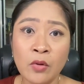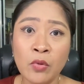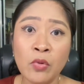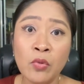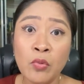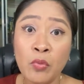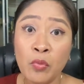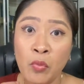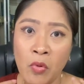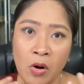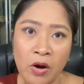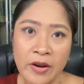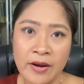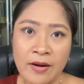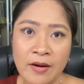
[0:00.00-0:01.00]
who
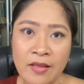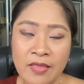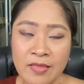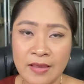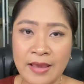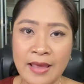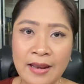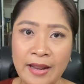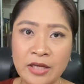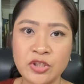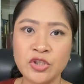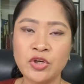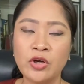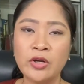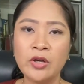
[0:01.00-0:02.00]
won the
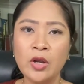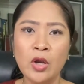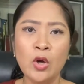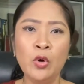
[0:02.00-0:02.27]
election?